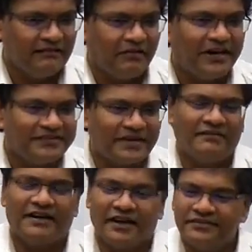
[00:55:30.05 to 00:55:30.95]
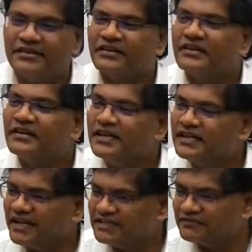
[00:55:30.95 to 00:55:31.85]
what is governance
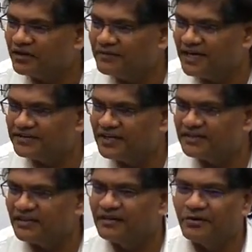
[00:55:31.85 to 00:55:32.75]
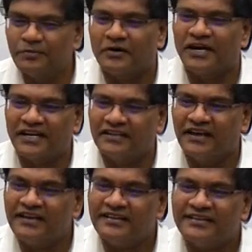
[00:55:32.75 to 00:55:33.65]
in the age of globalization? It is all about protecting
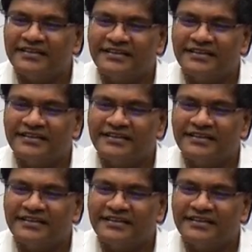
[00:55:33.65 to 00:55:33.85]
the